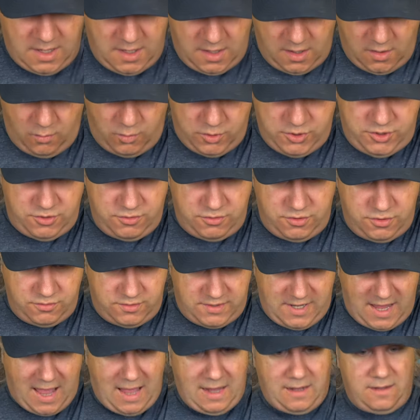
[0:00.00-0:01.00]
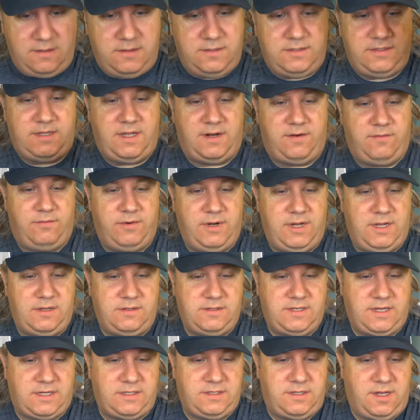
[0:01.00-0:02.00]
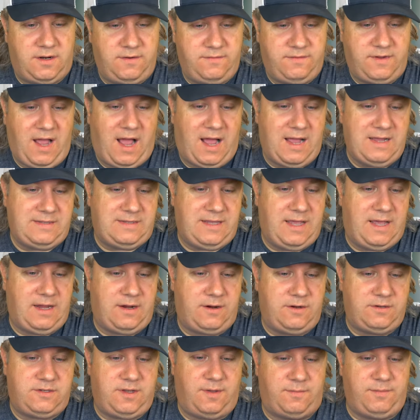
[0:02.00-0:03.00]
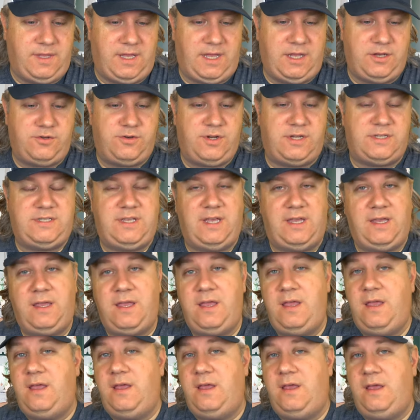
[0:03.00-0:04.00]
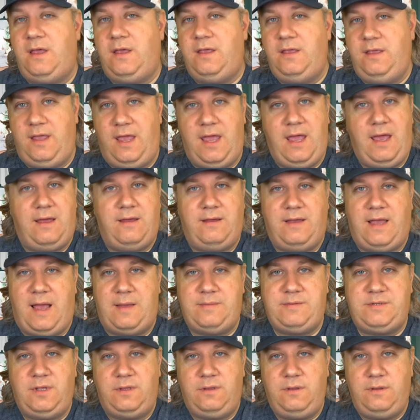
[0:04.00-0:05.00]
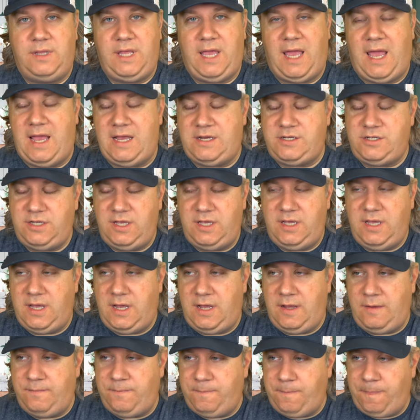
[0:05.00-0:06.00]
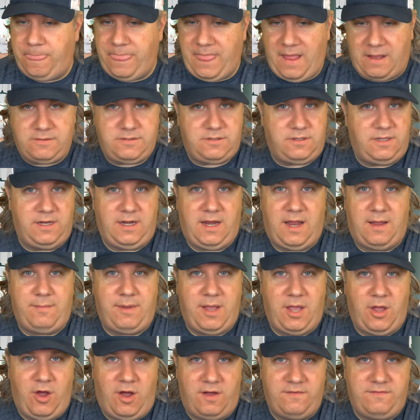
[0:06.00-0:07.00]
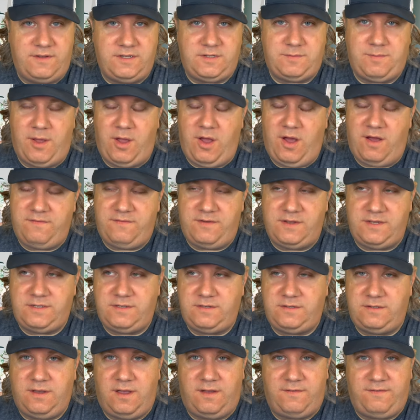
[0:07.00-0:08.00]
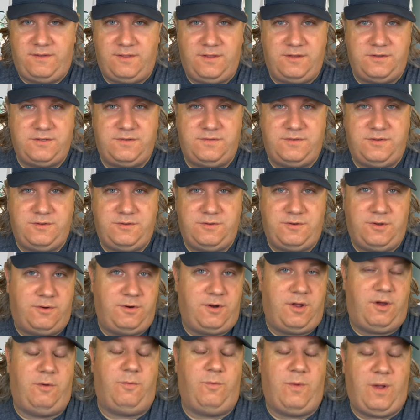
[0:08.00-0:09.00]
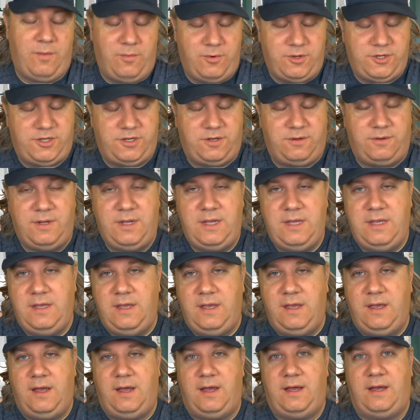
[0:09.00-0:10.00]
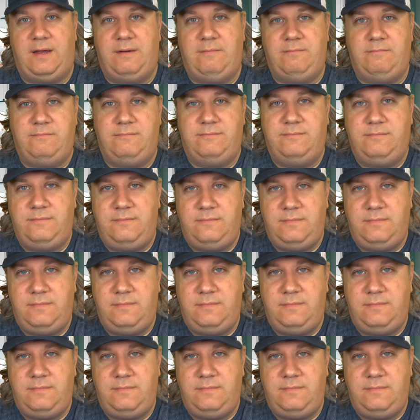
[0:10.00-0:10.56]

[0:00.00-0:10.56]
would you do tackle instead of reels, like a ton of Kai-Tech or something interesting? Yeah, absolutely. I actually, um, I was cleaning out my office. My office, uh, for those of you who don't know, and why would you, um,